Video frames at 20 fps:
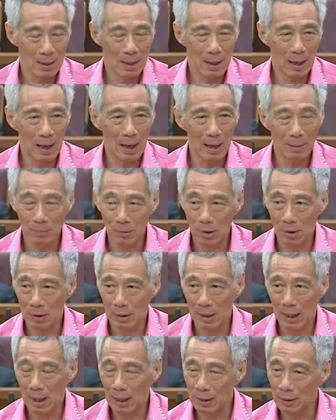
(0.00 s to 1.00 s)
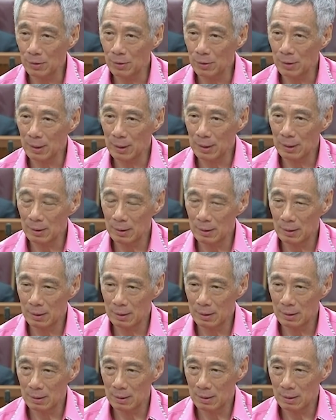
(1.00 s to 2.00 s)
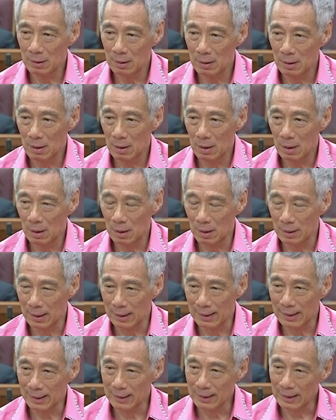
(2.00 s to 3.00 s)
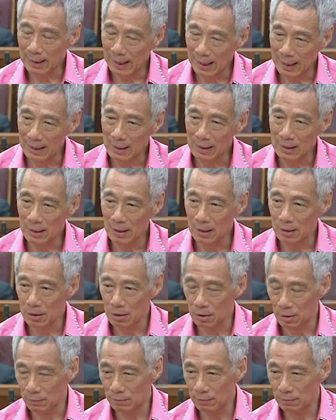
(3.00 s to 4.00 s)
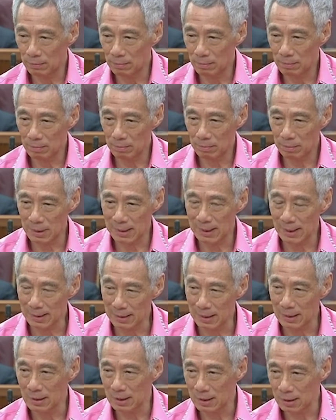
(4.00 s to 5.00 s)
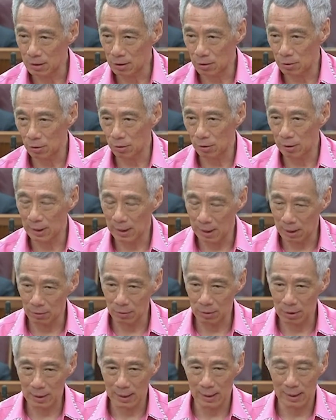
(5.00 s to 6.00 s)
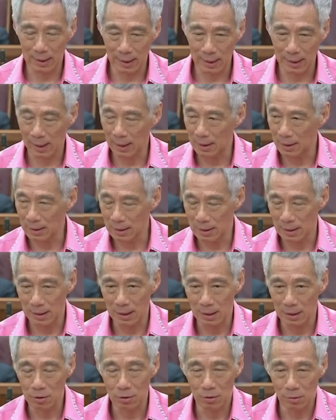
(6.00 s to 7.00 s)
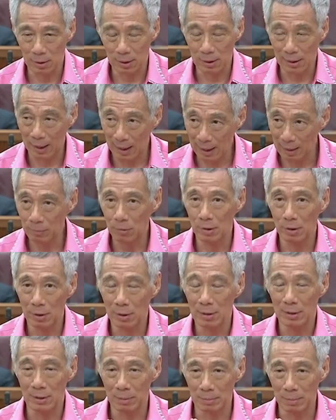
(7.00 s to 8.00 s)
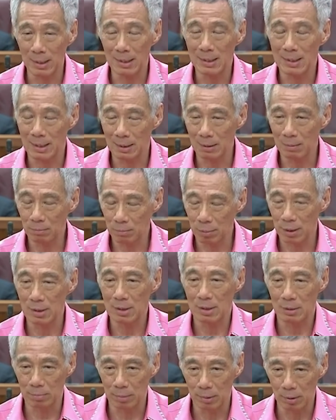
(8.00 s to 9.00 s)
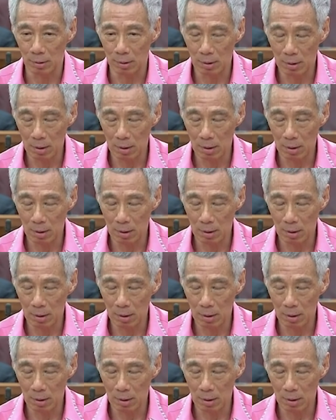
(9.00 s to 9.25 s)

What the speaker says: I'm not arguing on the technicalities of percentages, drawdowns, NIRC, and so on. I'm going on a basic principle